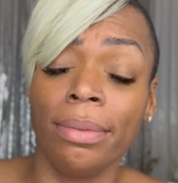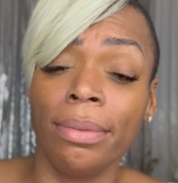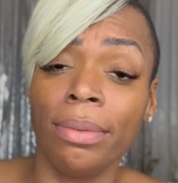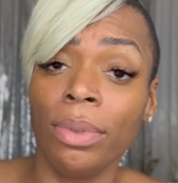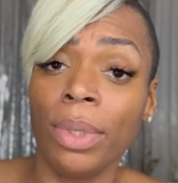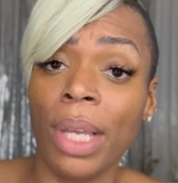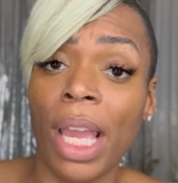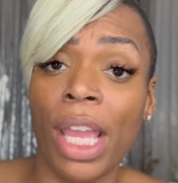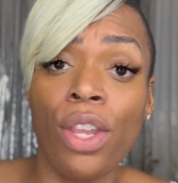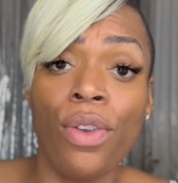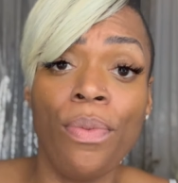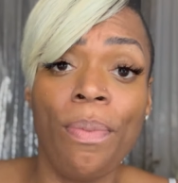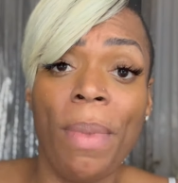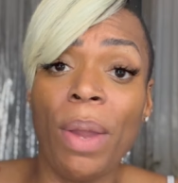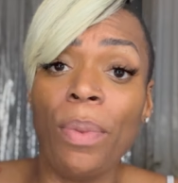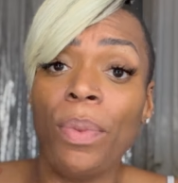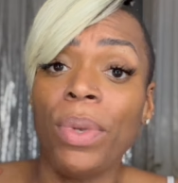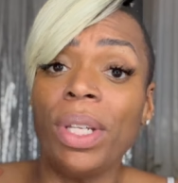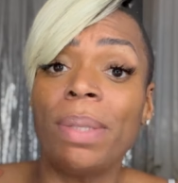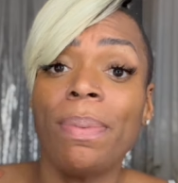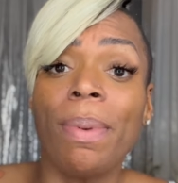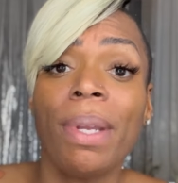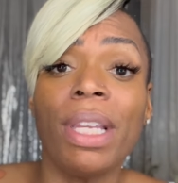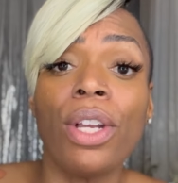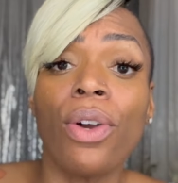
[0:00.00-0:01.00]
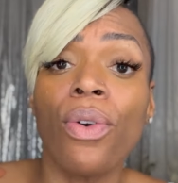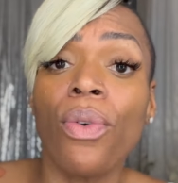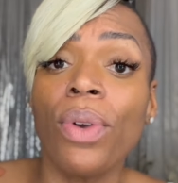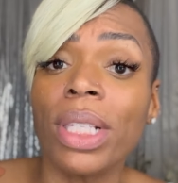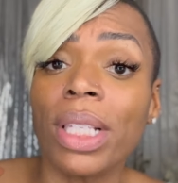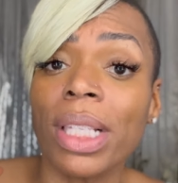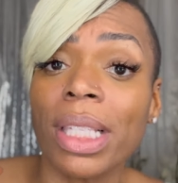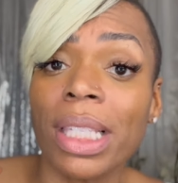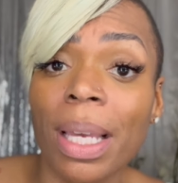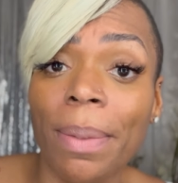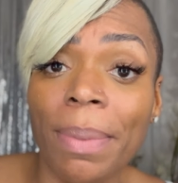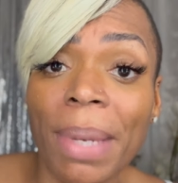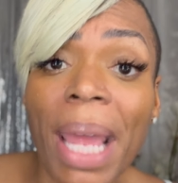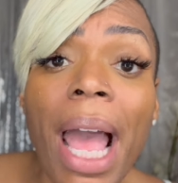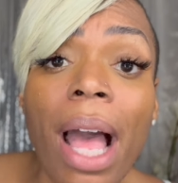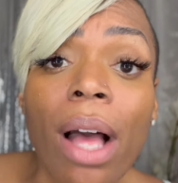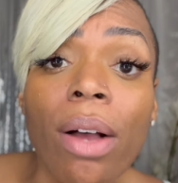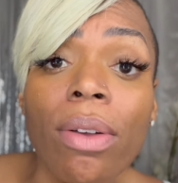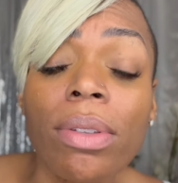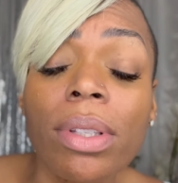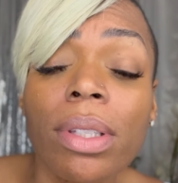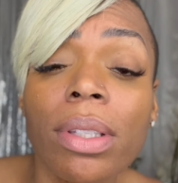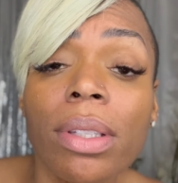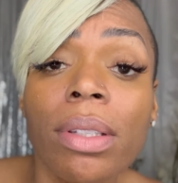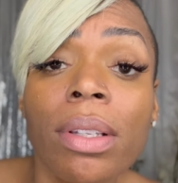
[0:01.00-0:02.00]
Okay, you may want to spend your coins on something
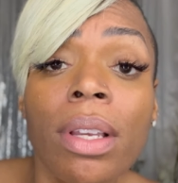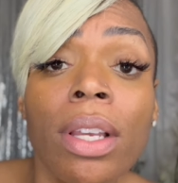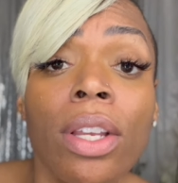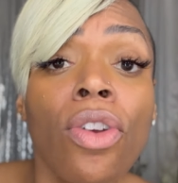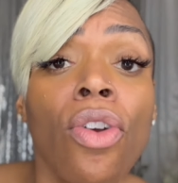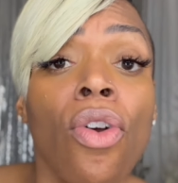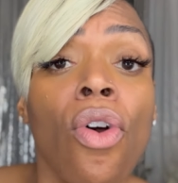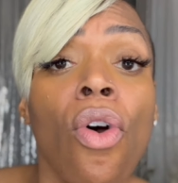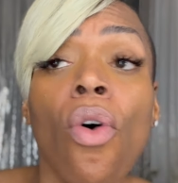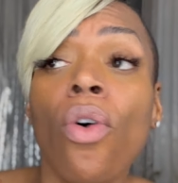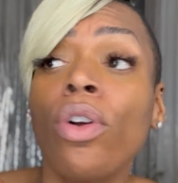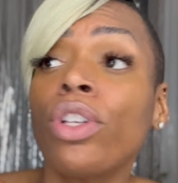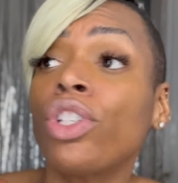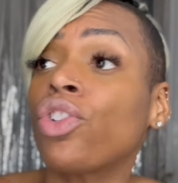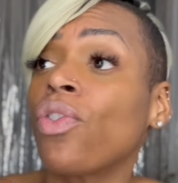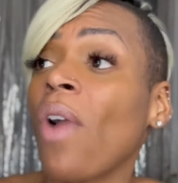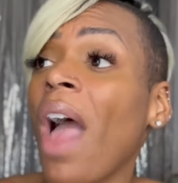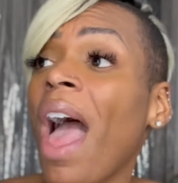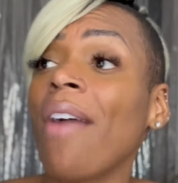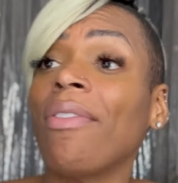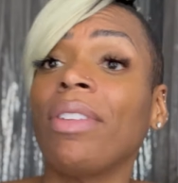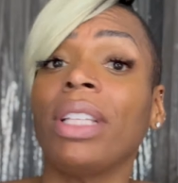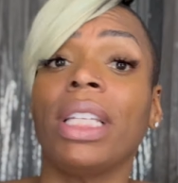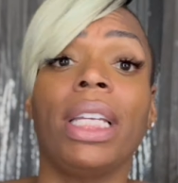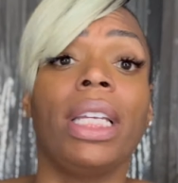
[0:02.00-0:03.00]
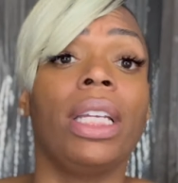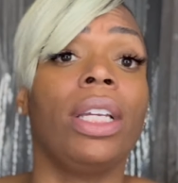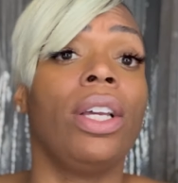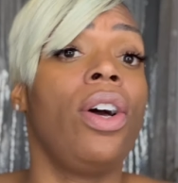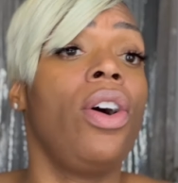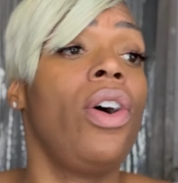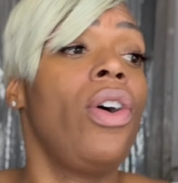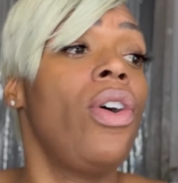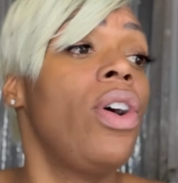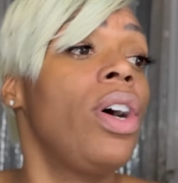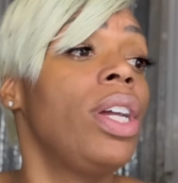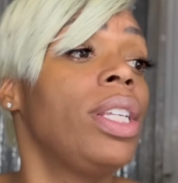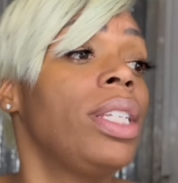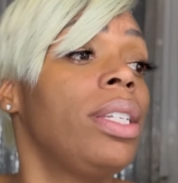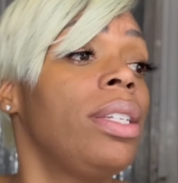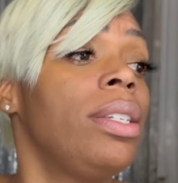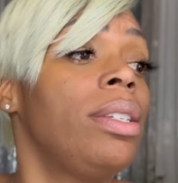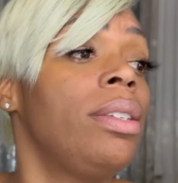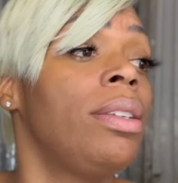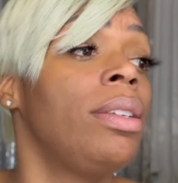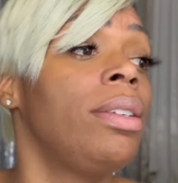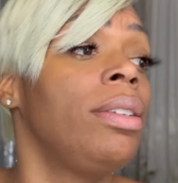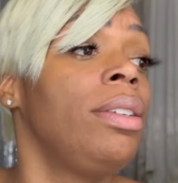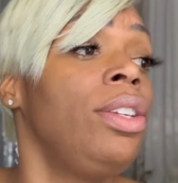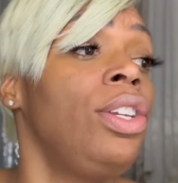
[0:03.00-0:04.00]
else, on traveling,
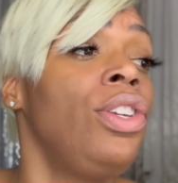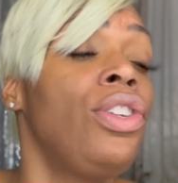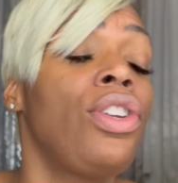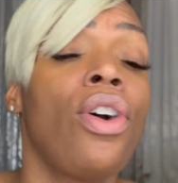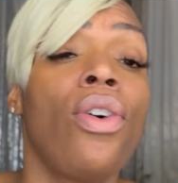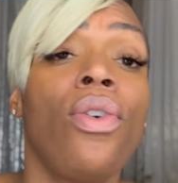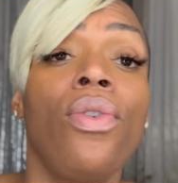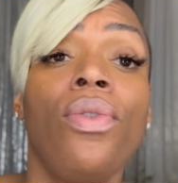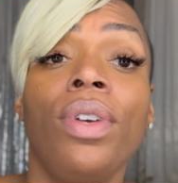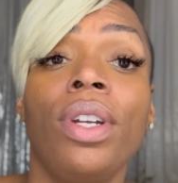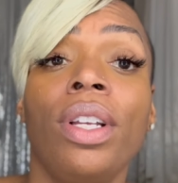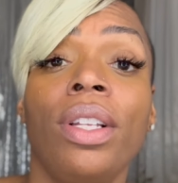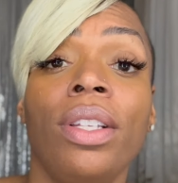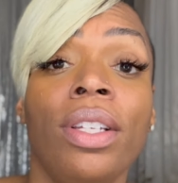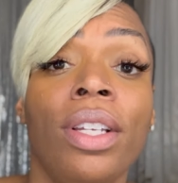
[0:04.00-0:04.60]
on, you know,